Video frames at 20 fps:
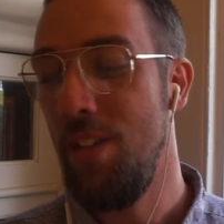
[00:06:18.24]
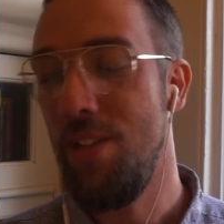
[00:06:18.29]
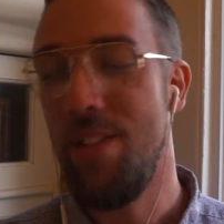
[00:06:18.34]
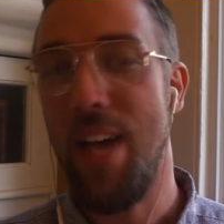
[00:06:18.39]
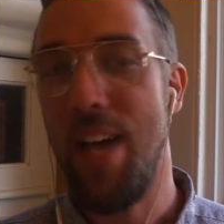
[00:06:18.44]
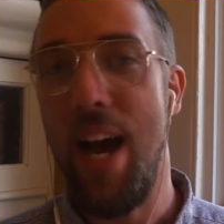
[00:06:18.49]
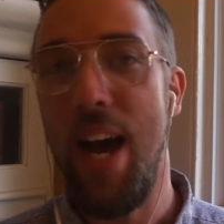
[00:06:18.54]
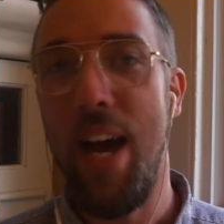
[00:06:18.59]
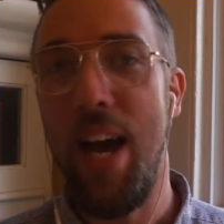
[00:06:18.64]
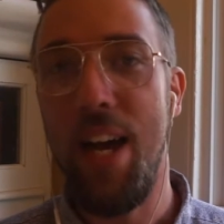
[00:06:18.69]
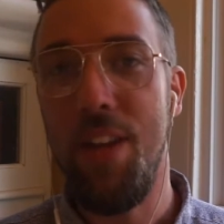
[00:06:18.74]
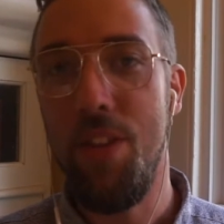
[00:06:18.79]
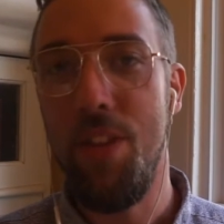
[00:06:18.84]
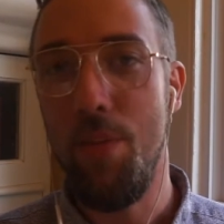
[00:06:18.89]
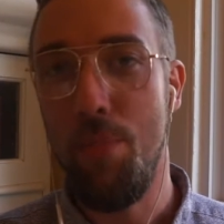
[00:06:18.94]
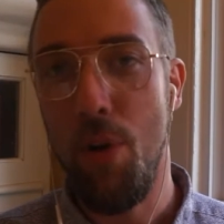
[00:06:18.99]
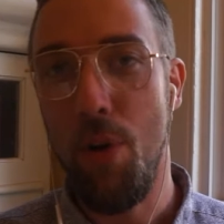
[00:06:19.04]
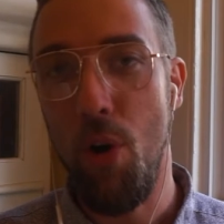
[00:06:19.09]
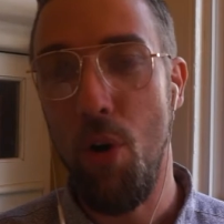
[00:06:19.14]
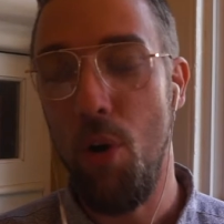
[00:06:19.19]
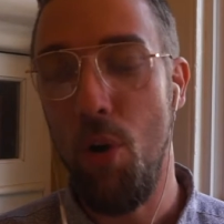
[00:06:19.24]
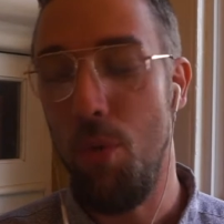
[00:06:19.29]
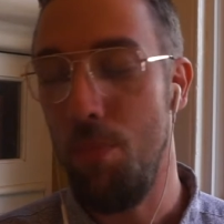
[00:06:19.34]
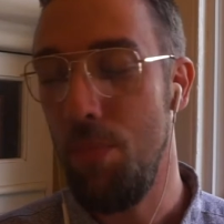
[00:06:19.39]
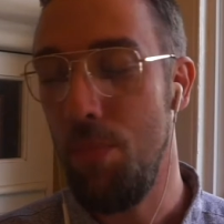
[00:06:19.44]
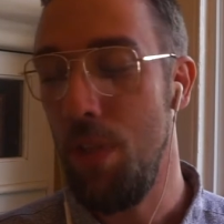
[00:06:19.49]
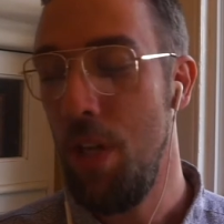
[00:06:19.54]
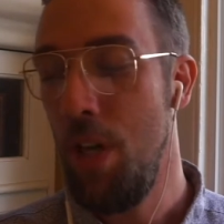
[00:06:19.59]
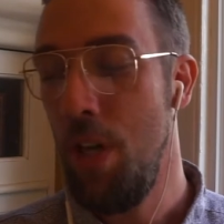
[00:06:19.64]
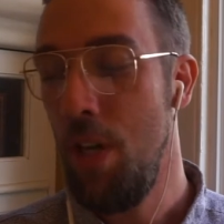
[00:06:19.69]
is tie the
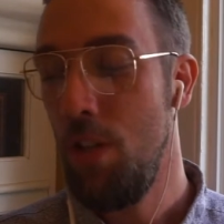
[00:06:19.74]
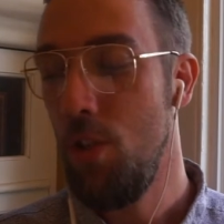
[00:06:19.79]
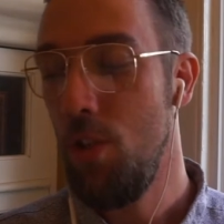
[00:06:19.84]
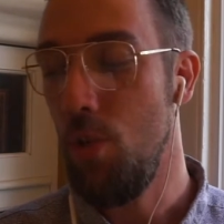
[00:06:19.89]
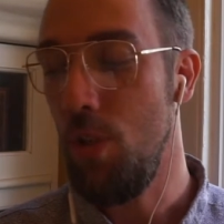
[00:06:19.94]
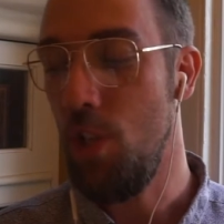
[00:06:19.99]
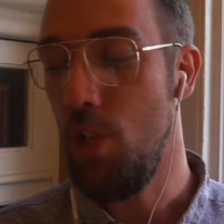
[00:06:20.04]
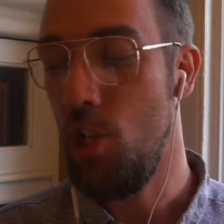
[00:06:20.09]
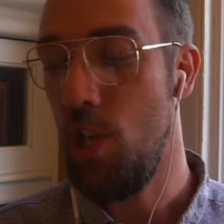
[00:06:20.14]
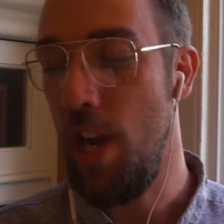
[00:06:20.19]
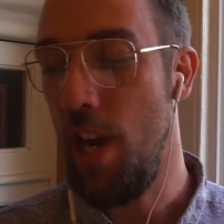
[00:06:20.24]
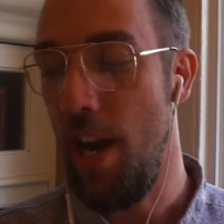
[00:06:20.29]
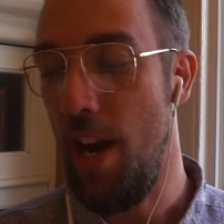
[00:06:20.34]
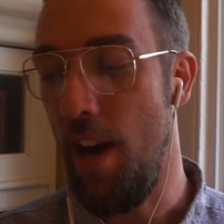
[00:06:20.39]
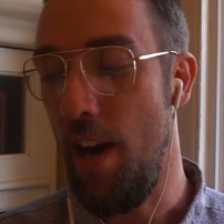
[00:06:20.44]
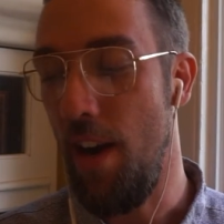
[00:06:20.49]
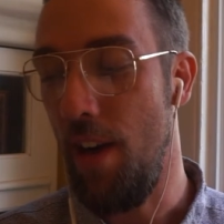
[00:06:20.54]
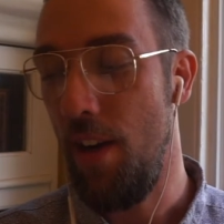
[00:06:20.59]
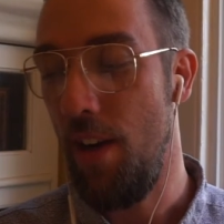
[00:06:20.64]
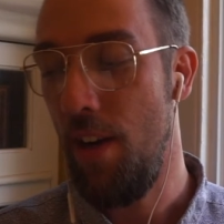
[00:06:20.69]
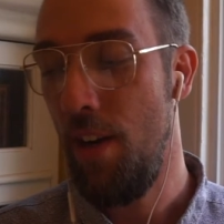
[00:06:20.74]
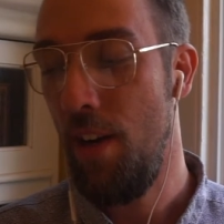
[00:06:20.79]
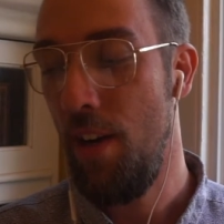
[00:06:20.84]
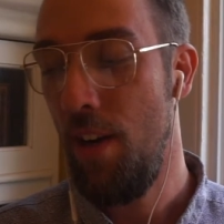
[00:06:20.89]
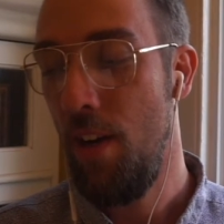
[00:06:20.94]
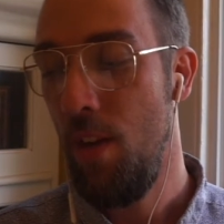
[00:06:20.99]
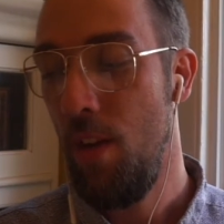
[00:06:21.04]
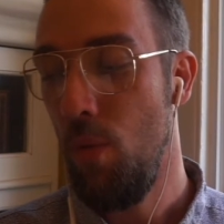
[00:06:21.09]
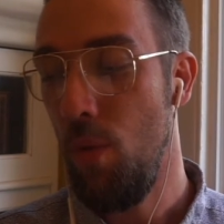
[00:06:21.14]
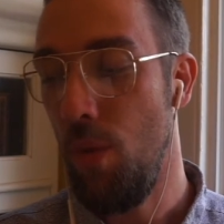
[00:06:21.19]
poem to a chair
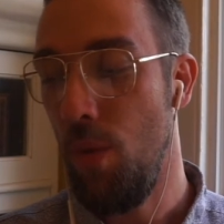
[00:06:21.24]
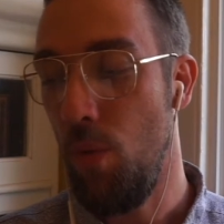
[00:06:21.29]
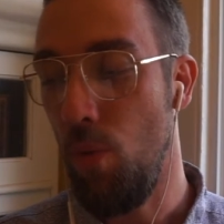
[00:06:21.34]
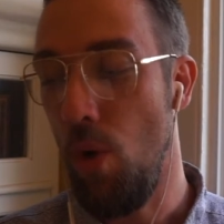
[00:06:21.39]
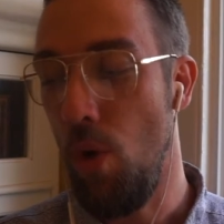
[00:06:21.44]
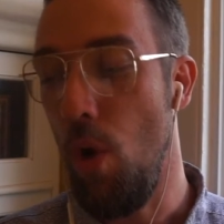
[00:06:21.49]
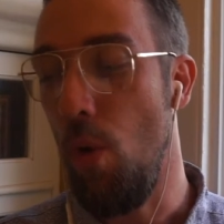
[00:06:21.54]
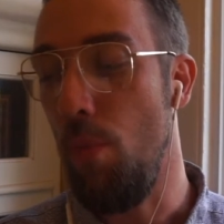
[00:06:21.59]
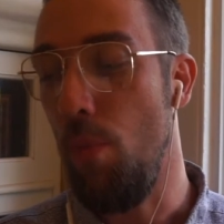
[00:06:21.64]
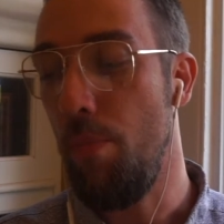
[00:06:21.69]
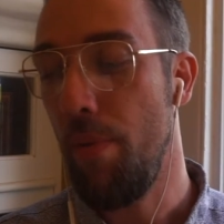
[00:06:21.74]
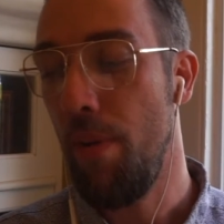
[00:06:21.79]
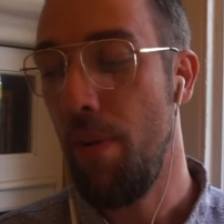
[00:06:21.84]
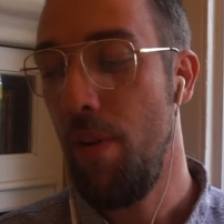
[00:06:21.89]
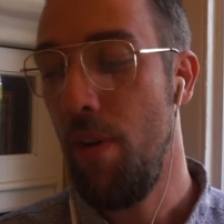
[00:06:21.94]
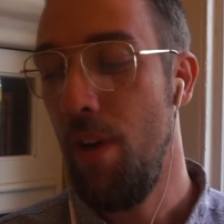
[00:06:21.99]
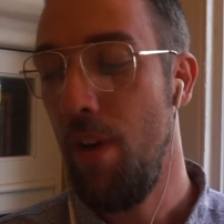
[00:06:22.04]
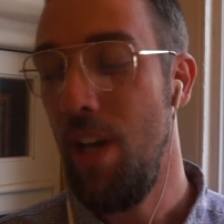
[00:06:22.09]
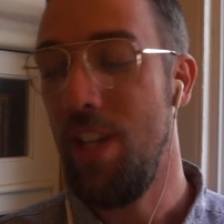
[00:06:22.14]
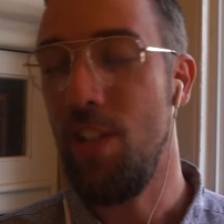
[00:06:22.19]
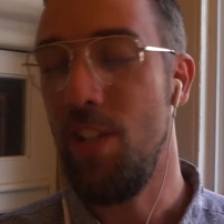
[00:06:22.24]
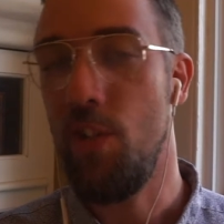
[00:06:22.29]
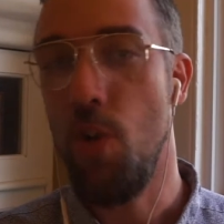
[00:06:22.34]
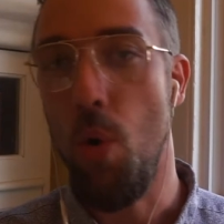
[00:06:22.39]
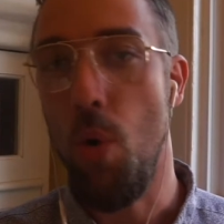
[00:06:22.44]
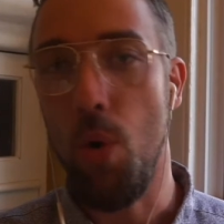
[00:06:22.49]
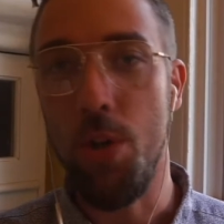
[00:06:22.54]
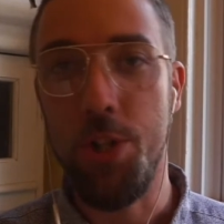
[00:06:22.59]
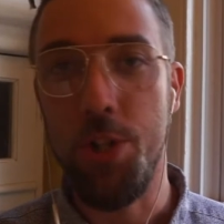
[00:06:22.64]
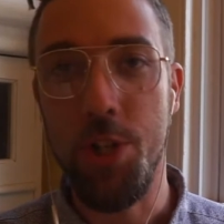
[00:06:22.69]
with rope
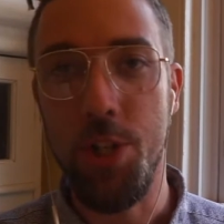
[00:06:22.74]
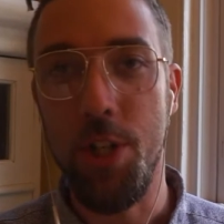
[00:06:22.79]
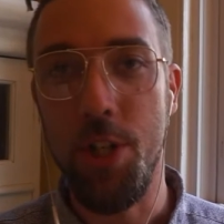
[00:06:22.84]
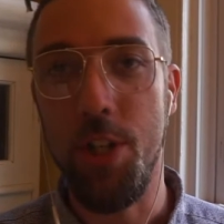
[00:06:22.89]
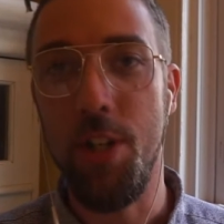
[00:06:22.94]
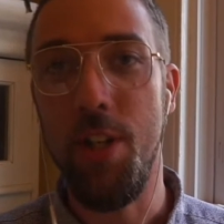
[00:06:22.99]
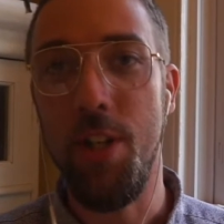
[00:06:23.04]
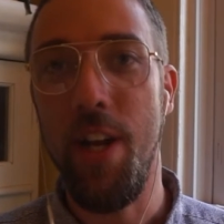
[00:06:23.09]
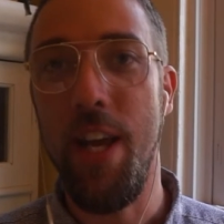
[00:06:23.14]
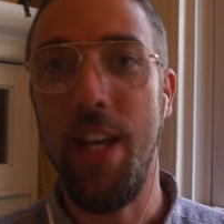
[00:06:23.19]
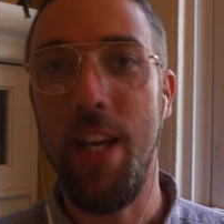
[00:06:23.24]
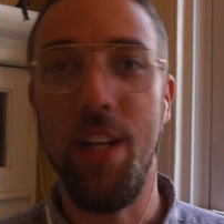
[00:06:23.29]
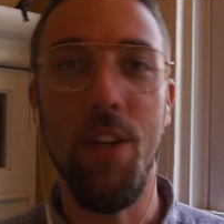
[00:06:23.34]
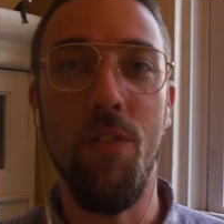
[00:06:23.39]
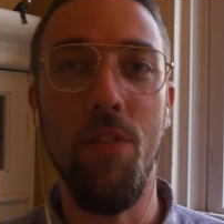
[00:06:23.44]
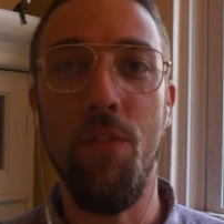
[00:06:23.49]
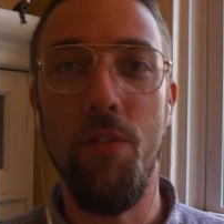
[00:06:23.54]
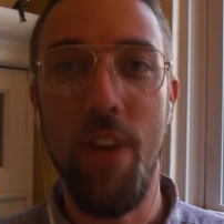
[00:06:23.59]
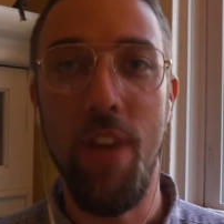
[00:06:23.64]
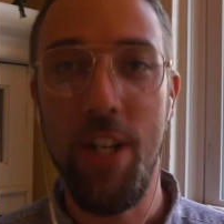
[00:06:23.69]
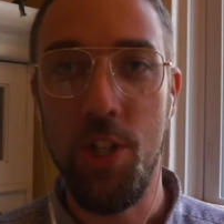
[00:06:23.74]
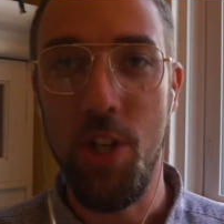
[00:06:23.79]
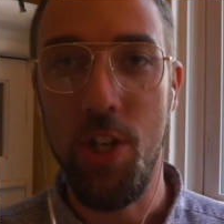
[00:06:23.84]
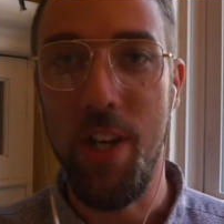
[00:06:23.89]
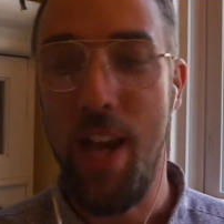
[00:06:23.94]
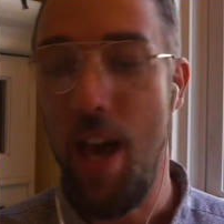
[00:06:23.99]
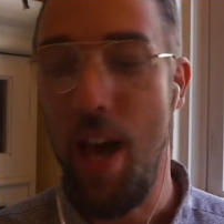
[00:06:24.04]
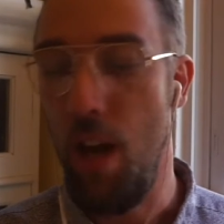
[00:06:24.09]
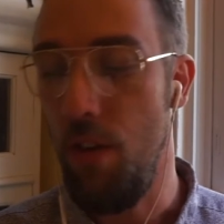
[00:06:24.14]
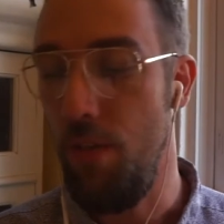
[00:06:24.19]
and torture a
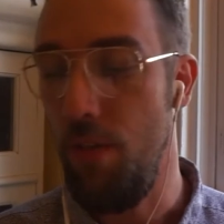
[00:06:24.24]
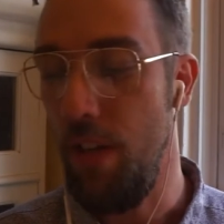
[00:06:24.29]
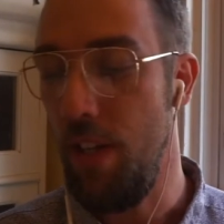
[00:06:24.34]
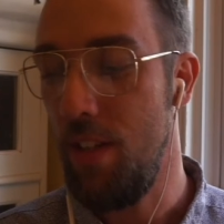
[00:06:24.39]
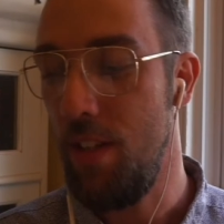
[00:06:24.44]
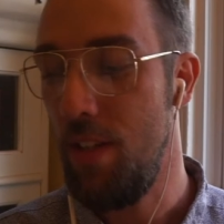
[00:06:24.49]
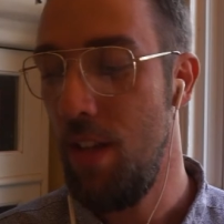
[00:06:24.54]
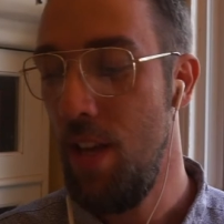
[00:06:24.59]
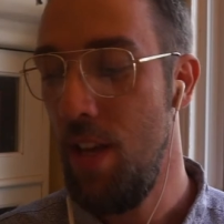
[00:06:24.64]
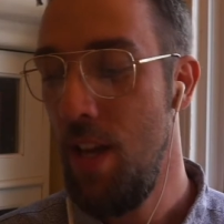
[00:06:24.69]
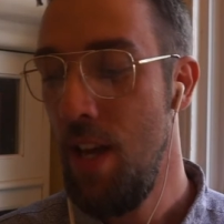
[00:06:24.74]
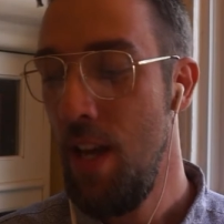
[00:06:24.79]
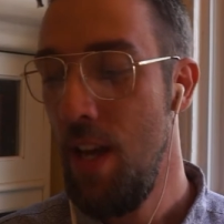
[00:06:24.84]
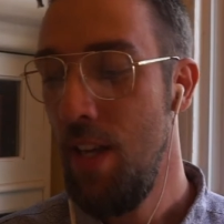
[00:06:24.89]
confession out of it.